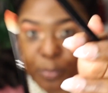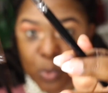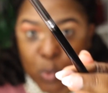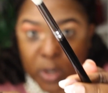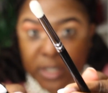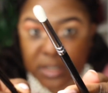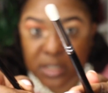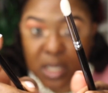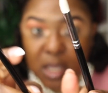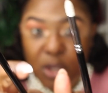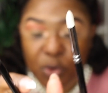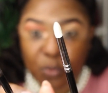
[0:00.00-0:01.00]
a point,
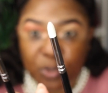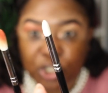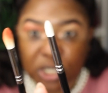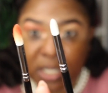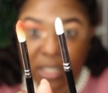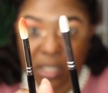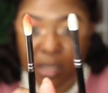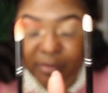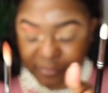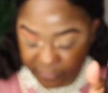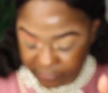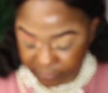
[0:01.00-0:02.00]
which I
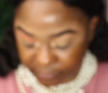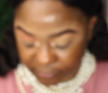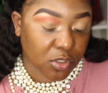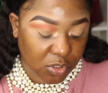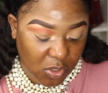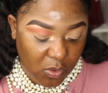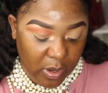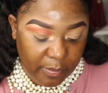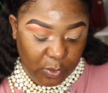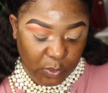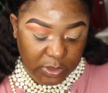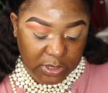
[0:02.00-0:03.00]
love. So
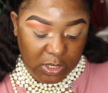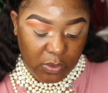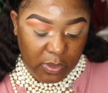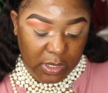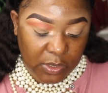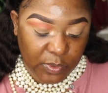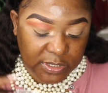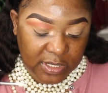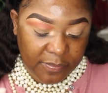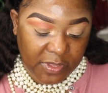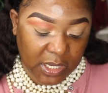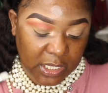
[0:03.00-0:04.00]
I'm going to go in with
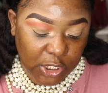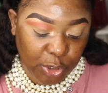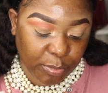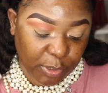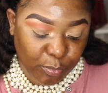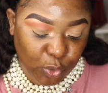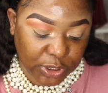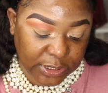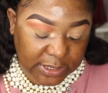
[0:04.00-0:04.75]
something a little bit more